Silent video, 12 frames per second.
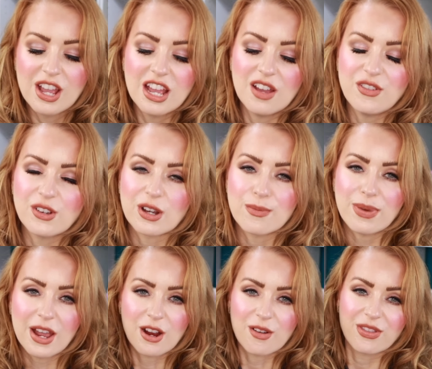If you
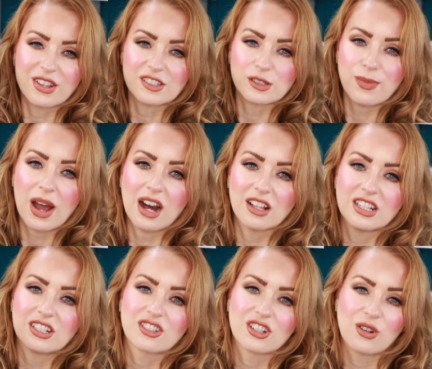compare this
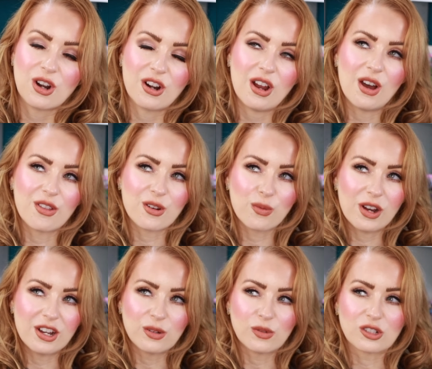palette to her other
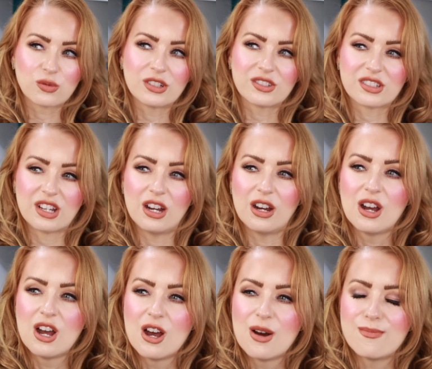one, which was the
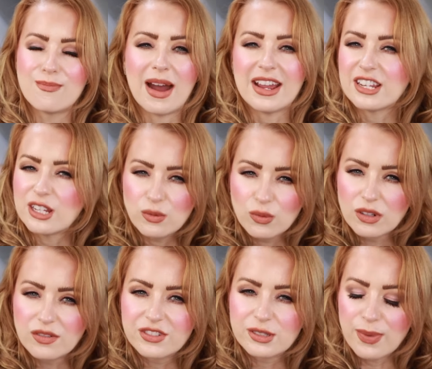Mighty
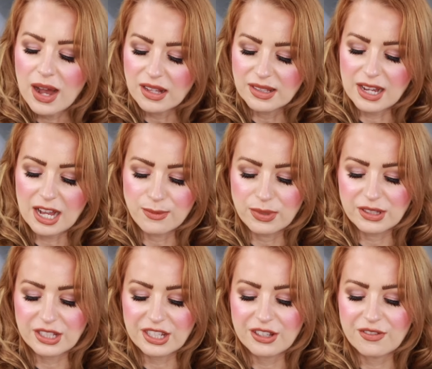Wolves palette, I
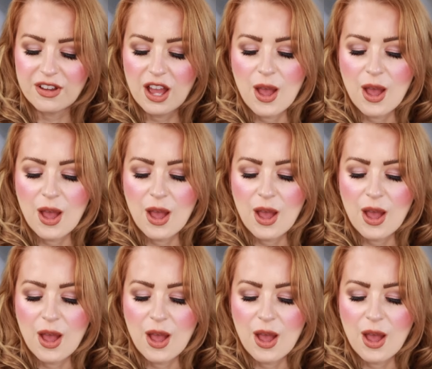believe,